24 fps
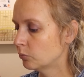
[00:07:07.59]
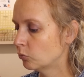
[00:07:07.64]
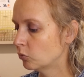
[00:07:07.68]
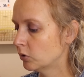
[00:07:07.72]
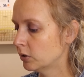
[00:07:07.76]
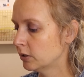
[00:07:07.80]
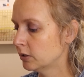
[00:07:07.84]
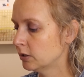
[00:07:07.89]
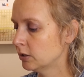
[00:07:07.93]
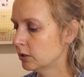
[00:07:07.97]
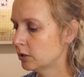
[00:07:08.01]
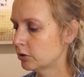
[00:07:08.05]

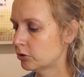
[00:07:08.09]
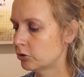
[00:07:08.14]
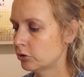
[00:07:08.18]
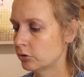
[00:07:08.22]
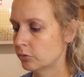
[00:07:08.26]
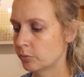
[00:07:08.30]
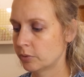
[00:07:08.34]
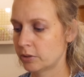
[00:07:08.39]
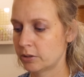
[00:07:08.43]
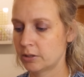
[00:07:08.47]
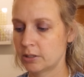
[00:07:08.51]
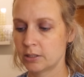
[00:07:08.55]
one issue
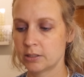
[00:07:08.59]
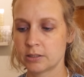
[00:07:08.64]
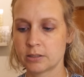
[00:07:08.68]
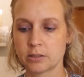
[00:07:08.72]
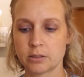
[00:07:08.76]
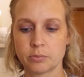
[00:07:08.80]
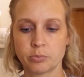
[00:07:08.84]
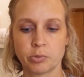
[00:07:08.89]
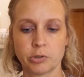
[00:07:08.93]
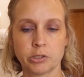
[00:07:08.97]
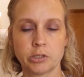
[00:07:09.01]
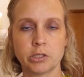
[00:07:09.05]
with
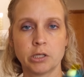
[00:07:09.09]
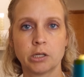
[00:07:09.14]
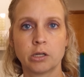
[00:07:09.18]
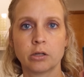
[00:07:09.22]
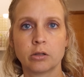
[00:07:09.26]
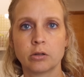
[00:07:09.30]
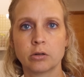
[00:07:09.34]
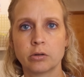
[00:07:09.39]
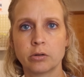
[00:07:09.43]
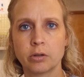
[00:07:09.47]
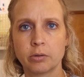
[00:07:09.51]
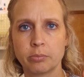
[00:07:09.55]
this
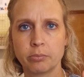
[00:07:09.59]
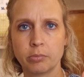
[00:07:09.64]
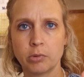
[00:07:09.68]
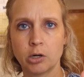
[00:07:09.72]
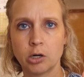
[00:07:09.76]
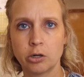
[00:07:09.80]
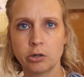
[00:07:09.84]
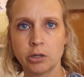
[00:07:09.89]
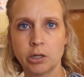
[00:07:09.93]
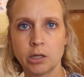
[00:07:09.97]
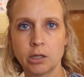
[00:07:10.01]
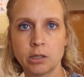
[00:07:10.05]
particular, the
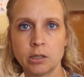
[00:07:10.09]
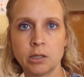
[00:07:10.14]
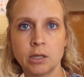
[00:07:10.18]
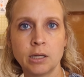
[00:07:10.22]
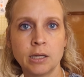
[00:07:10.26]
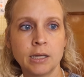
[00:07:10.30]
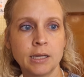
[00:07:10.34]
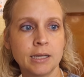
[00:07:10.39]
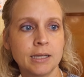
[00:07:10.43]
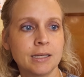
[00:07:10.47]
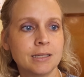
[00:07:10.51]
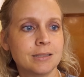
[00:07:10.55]
Mara,
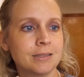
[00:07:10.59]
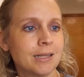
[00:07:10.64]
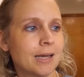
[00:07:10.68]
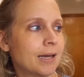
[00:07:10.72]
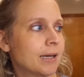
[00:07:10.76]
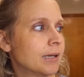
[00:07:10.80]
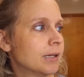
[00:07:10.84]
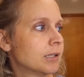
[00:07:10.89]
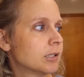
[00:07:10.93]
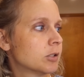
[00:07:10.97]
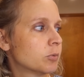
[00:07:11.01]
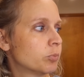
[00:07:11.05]
is
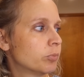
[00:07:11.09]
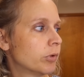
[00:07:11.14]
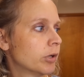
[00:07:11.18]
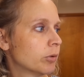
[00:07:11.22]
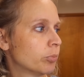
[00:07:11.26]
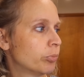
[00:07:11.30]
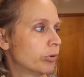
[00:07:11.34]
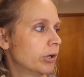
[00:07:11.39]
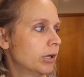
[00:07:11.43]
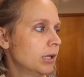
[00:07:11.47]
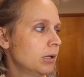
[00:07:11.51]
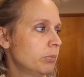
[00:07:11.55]
that they're
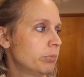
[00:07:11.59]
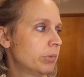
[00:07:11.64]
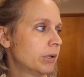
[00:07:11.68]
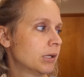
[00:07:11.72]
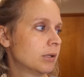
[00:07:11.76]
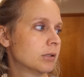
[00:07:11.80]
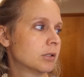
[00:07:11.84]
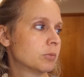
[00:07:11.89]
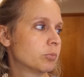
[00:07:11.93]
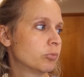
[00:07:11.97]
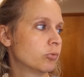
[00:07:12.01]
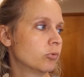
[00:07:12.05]
pretty
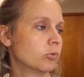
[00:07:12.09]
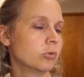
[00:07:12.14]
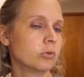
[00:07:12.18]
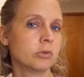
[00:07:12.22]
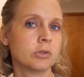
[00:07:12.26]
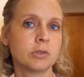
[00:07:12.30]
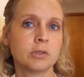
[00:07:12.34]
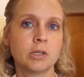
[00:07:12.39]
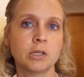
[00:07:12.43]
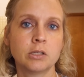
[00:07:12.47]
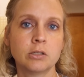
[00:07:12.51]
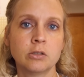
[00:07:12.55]
big
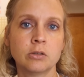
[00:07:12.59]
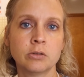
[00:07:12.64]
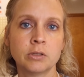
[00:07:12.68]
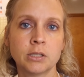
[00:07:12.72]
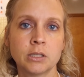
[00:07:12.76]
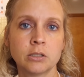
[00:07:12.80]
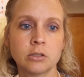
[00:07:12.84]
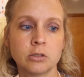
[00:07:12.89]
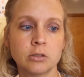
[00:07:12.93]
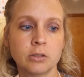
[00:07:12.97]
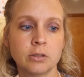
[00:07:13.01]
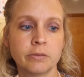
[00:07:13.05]
spools. They don't
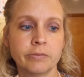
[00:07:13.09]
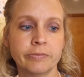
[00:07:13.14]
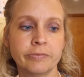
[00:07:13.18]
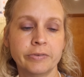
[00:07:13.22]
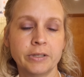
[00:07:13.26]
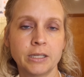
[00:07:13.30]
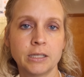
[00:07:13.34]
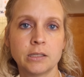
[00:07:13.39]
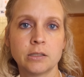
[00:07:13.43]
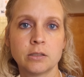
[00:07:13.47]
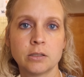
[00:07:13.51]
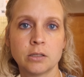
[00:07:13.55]
actually
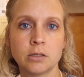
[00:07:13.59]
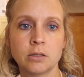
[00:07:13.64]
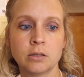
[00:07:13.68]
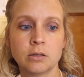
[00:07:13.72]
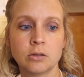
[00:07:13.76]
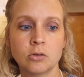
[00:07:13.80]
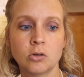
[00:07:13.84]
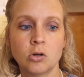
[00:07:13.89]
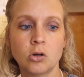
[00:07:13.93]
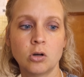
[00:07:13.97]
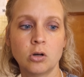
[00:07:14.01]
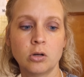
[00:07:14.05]
fit
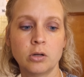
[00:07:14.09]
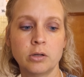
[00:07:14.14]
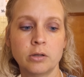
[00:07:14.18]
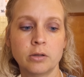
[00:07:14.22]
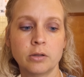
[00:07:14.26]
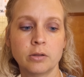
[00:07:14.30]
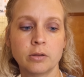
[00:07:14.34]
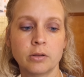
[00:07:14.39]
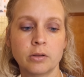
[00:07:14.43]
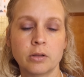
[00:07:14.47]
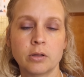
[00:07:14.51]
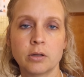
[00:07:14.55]

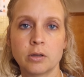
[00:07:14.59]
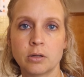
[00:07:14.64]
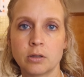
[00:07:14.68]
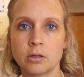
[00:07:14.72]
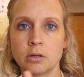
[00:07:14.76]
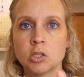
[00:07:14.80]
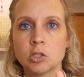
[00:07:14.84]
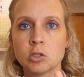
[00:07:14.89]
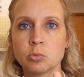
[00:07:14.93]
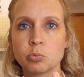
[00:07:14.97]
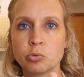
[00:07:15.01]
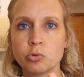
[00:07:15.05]
on the
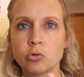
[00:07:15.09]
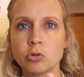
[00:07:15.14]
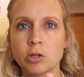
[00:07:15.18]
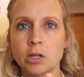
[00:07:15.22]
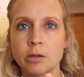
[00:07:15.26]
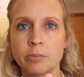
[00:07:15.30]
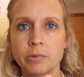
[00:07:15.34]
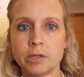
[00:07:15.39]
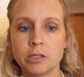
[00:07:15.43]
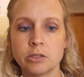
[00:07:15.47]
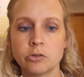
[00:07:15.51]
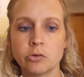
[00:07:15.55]
spool
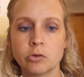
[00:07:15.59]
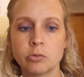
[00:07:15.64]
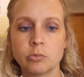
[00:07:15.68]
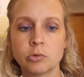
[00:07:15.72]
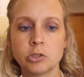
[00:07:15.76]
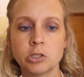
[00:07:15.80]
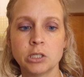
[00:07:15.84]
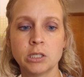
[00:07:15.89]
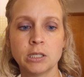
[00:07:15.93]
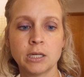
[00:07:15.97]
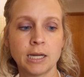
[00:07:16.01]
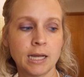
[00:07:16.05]
on my sewing
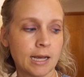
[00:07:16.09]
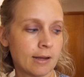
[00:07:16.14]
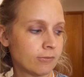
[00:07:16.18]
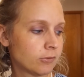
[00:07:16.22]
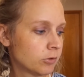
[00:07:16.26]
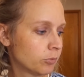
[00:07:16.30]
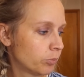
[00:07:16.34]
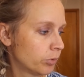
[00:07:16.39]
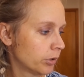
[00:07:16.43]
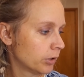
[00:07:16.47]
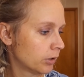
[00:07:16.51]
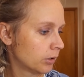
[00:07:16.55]
machine. I have
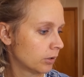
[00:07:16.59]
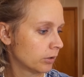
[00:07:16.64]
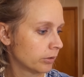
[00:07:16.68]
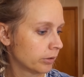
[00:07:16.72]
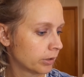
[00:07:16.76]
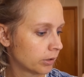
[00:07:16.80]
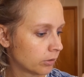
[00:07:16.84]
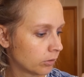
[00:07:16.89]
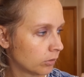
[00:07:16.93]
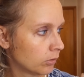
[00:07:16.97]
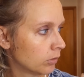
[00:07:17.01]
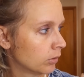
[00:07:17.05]
to put the
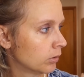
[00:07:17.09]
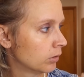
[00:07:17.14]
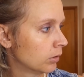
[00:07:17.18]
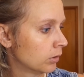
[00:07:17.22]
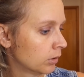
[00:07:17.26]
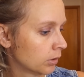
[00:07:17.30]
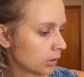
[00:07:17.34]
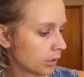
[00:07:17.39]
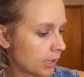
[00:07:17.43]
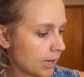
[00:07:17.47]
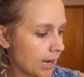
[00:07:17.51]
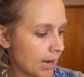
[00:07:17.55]
little
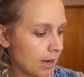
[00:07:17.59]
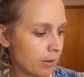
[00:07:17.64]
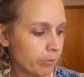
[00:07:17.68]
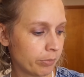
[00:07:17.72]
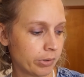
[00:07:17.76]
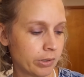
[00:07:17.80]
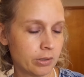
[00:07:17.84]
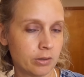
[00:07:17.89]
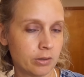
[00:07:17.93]
cap